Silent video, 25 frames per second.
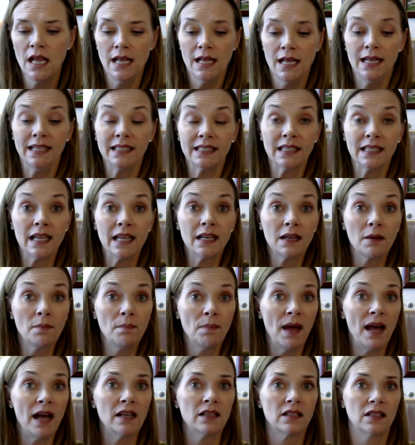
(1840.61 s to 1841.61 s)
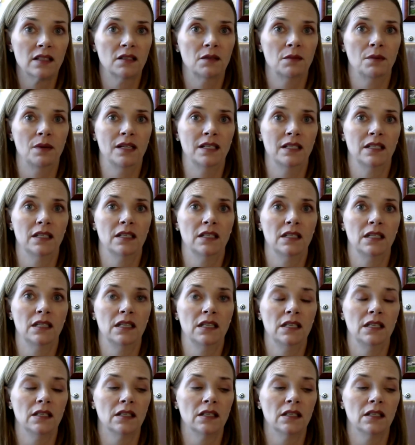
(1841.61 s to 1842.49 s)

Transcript: It's like a pass through entity.